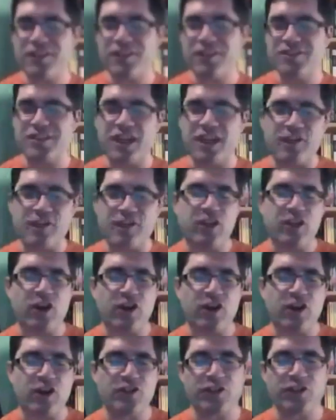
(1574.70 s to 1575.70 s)
is that every
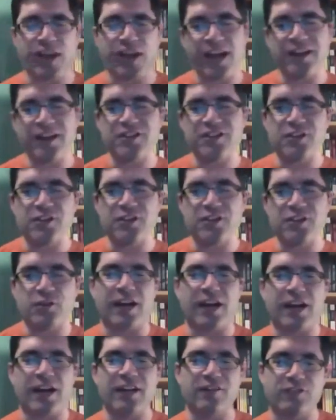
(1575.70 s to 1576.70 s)
culture had its own
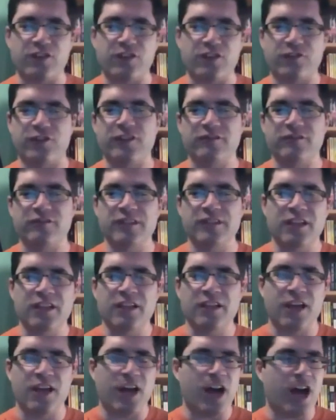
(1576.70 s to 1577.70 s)
kind of different
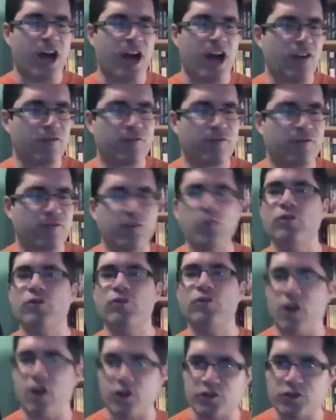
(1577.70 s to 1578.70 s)
food
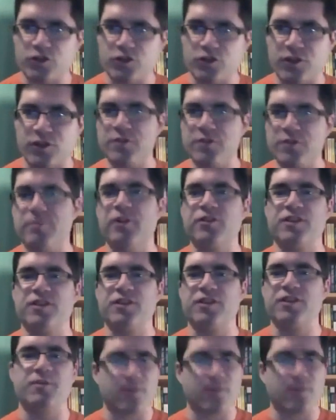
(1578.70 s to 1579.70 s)
culture that was built
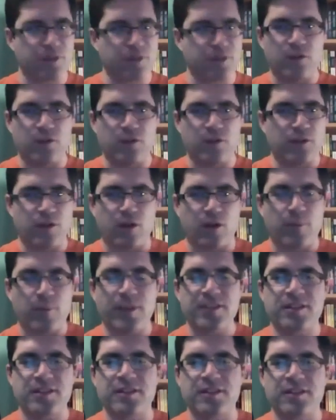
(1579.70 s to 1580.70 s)
up. Some, you know, there are
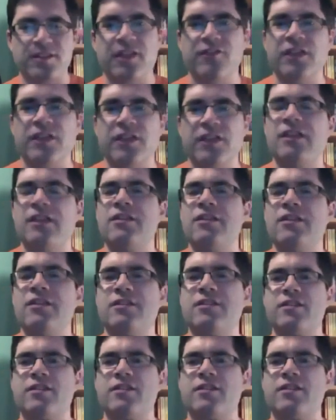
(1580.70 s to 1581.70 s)
places that even eat
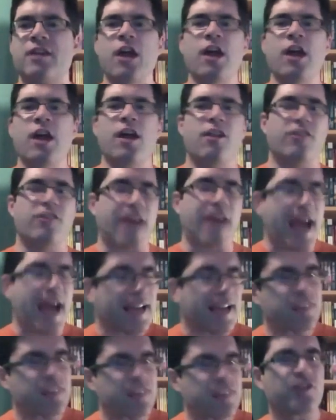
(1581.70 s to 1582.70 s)
insects. That
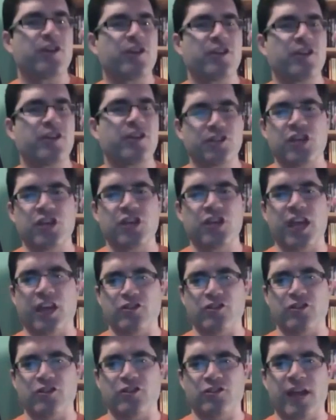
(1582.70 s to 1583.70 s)
has started to
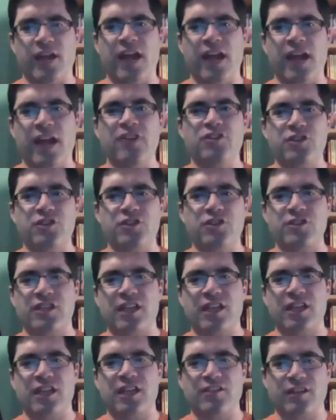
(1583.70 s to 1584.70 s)
change. As you start to
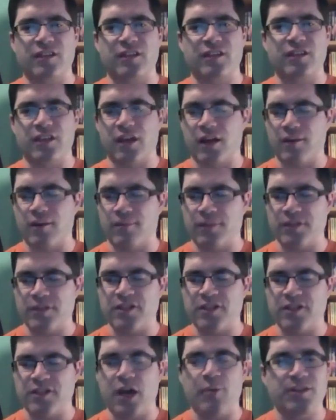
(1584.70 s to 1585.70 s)
get the
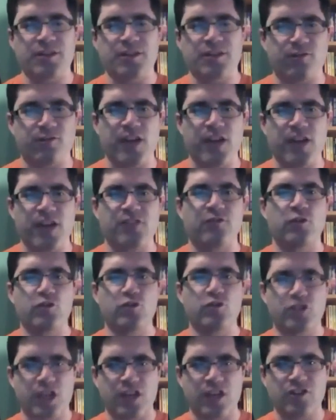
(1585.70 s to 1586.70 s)
dominance of fast food
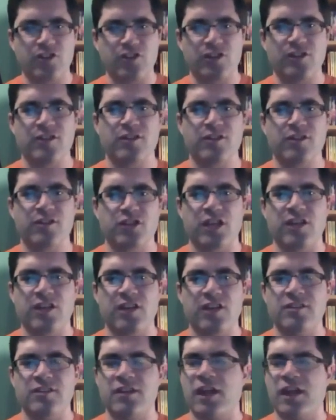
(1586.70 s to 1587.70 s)
chains
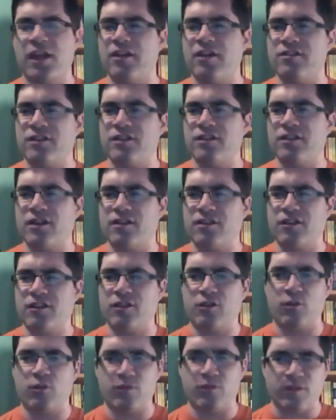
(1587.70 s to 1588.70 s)
and
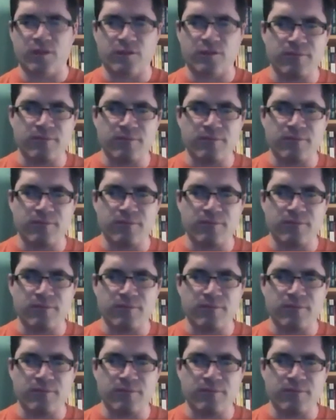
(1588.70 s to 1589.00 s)
the